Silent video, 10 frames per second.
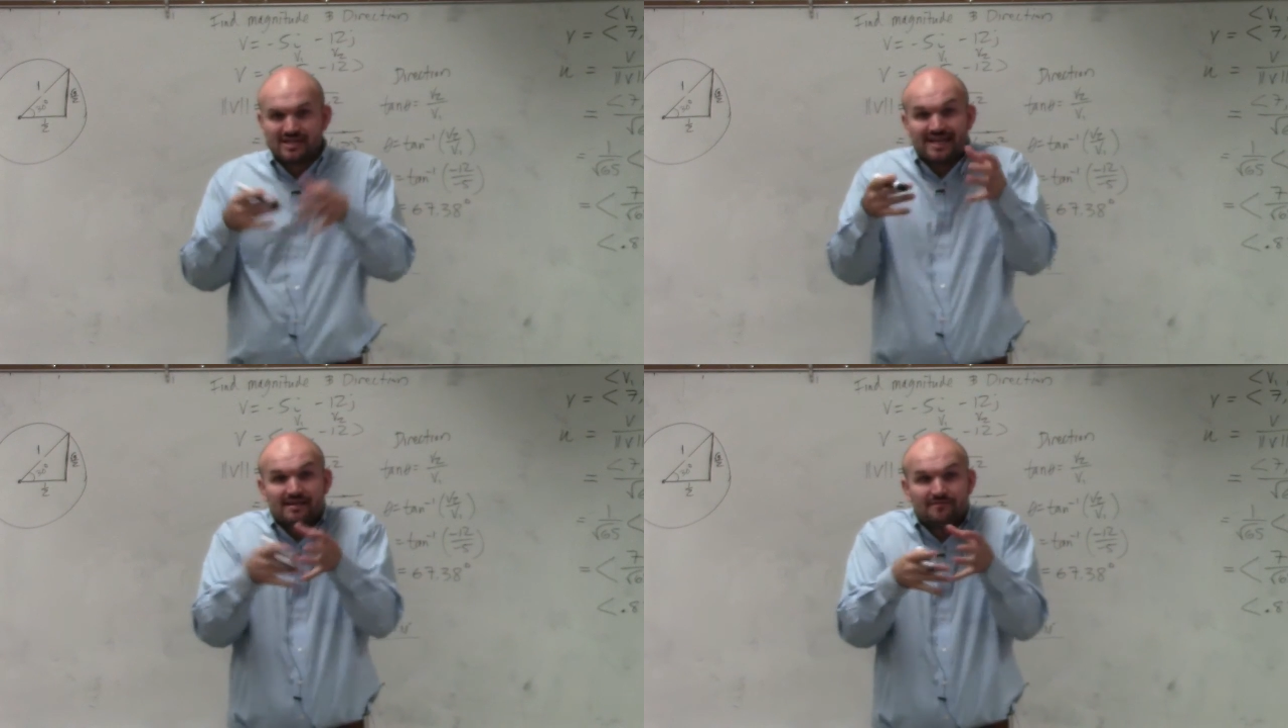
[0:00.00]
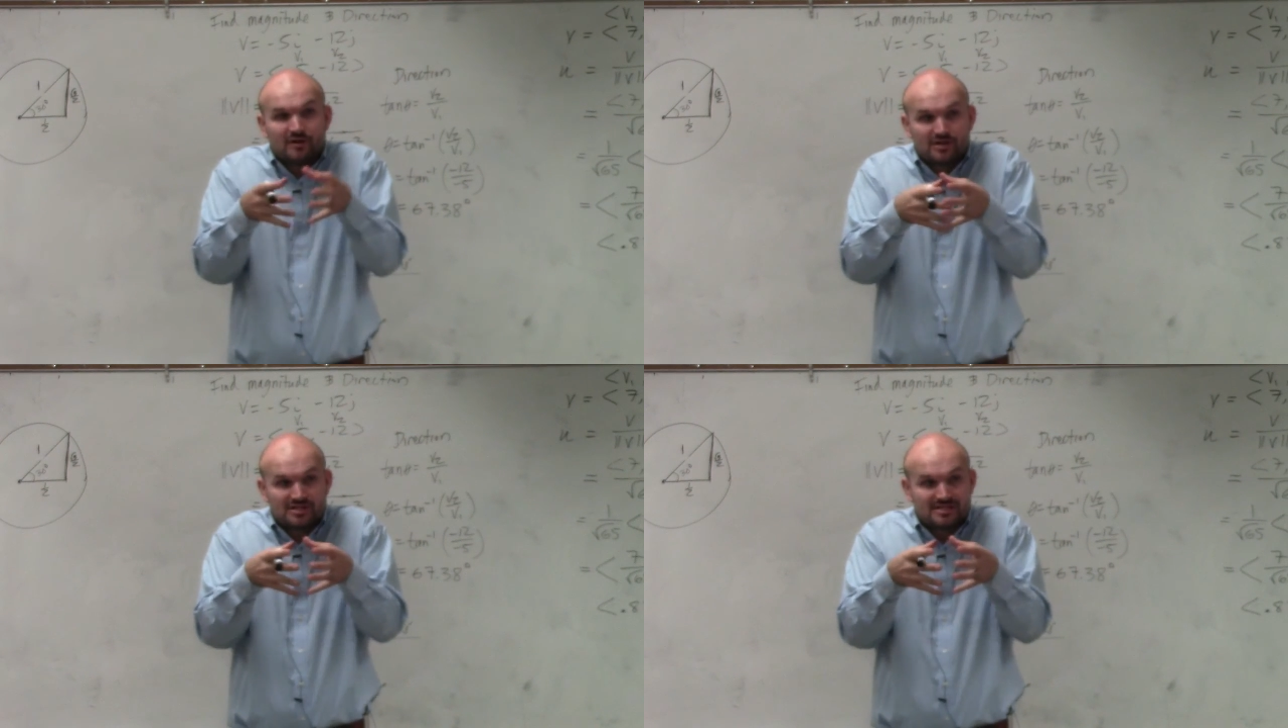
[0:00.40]

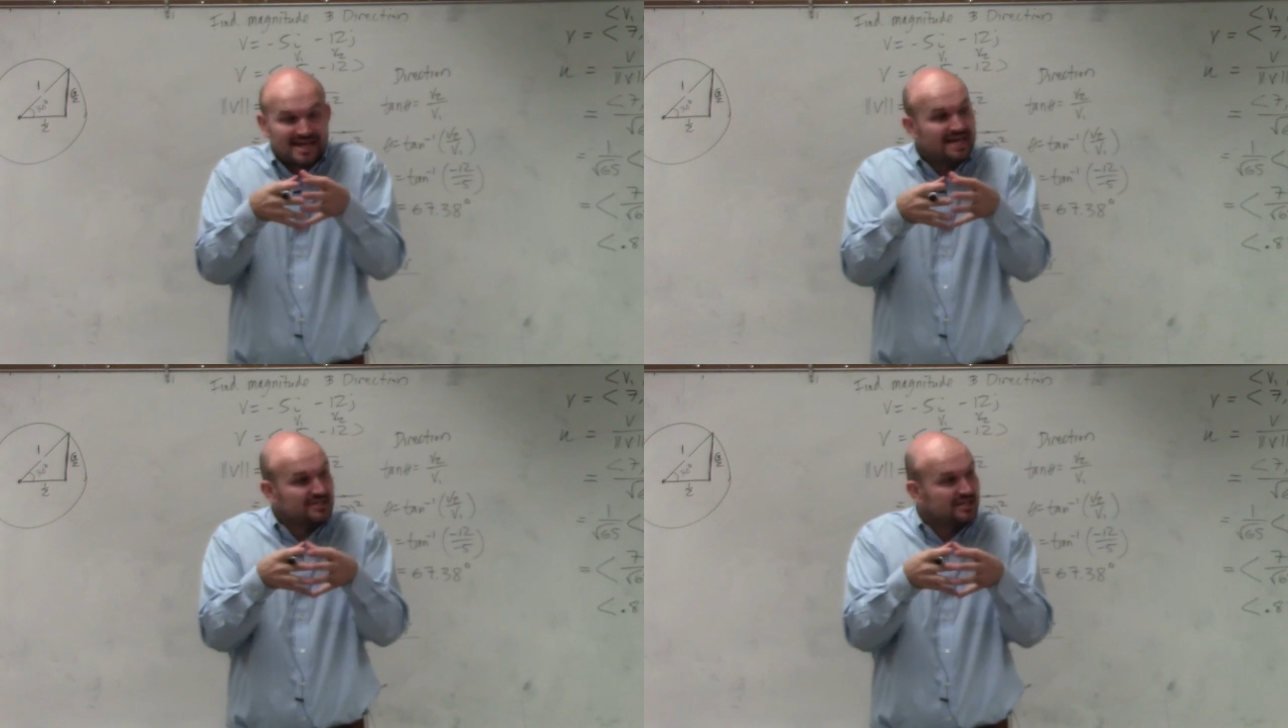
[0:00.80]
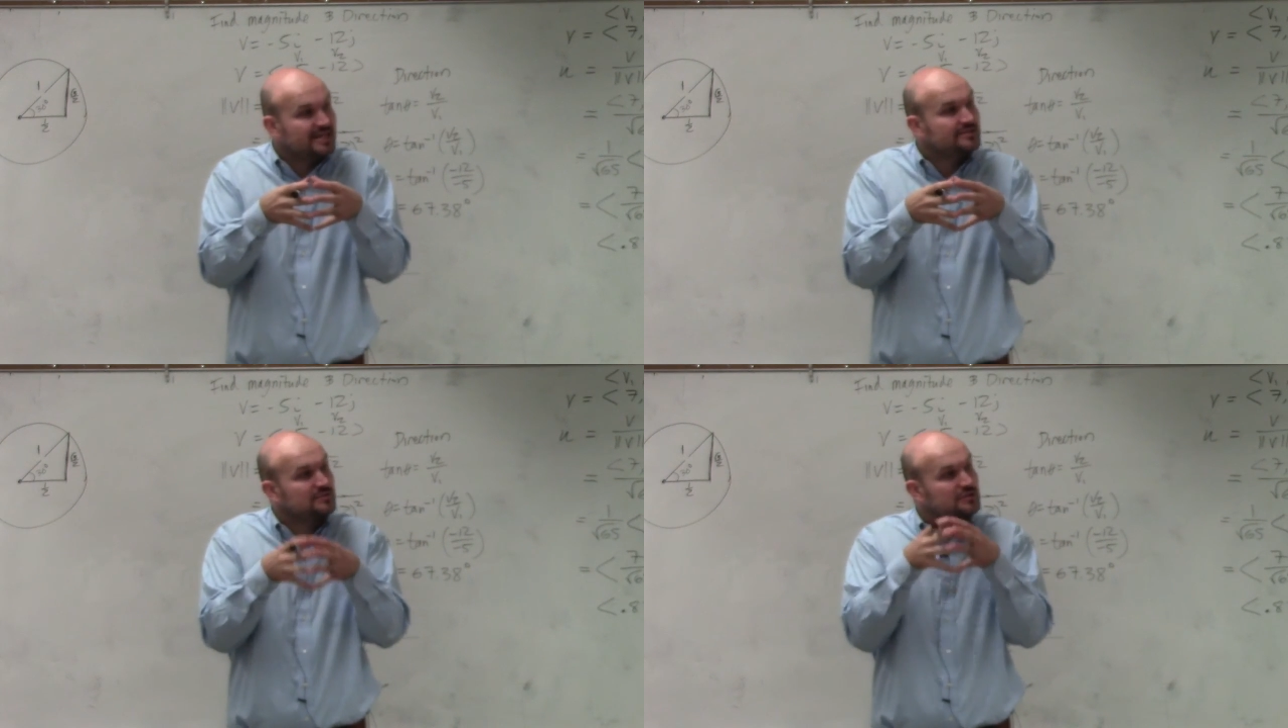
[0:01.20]
inverse tangent
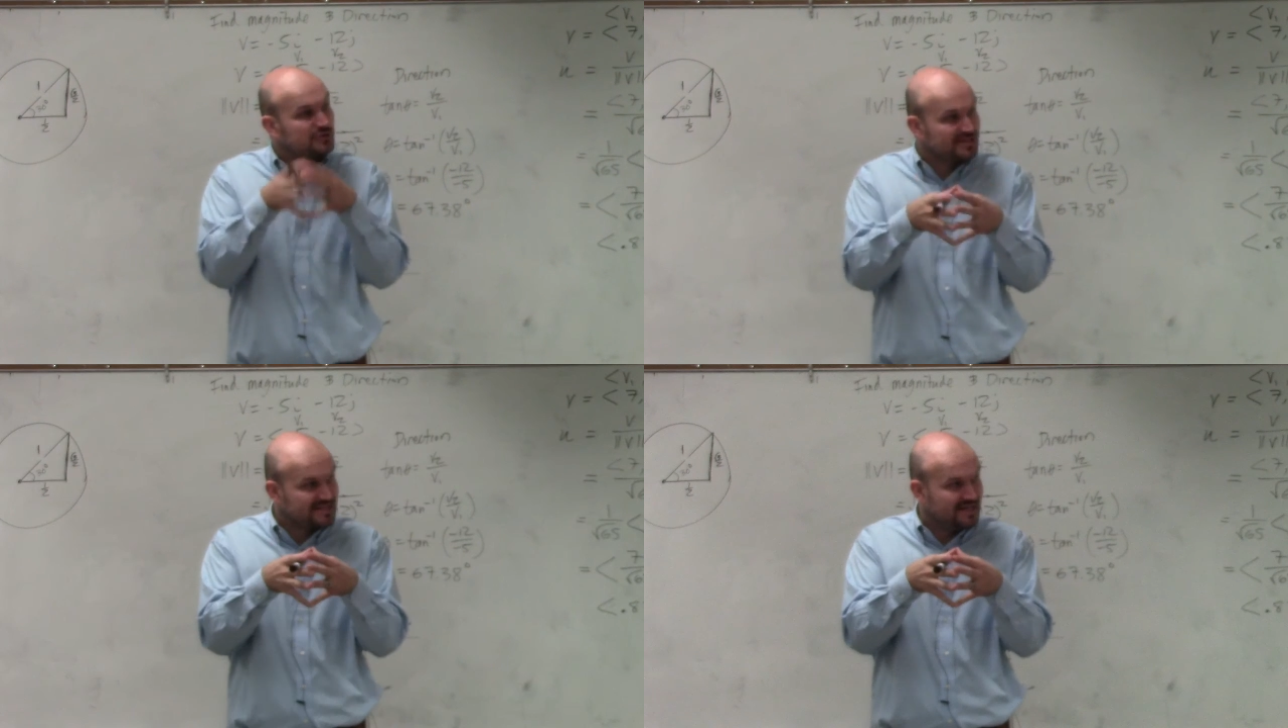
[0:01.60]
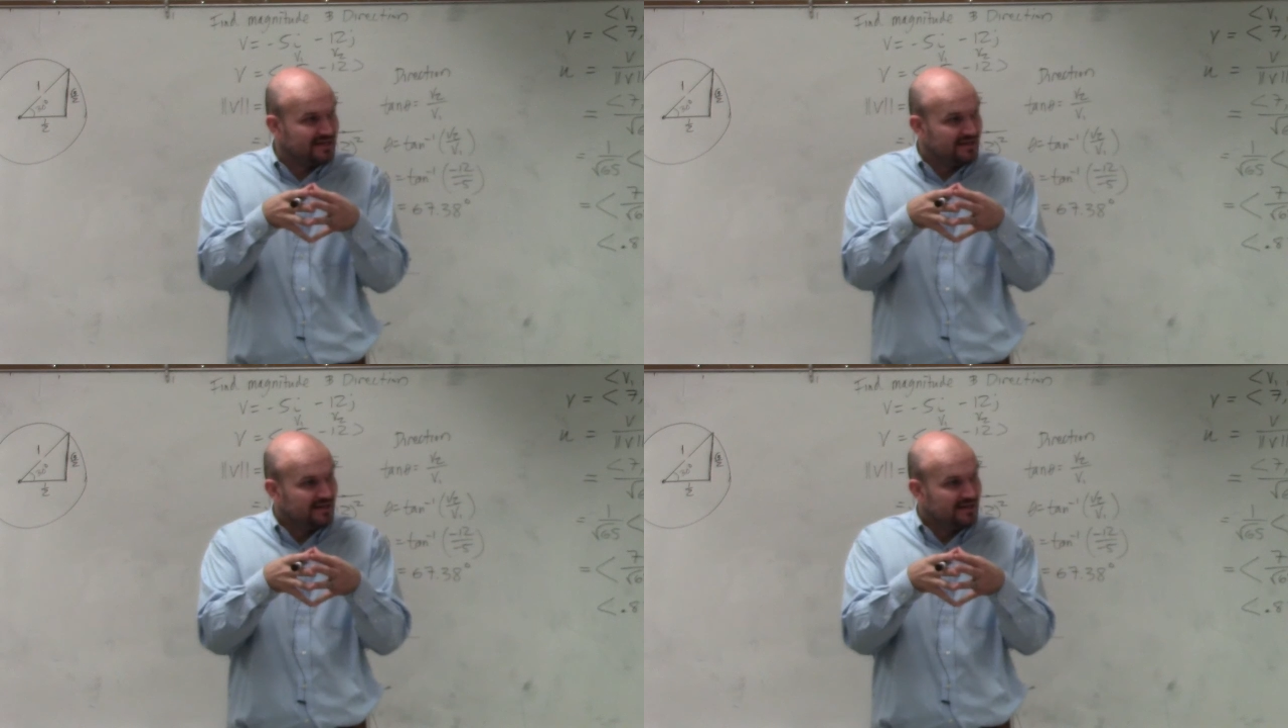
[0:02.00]
is restricted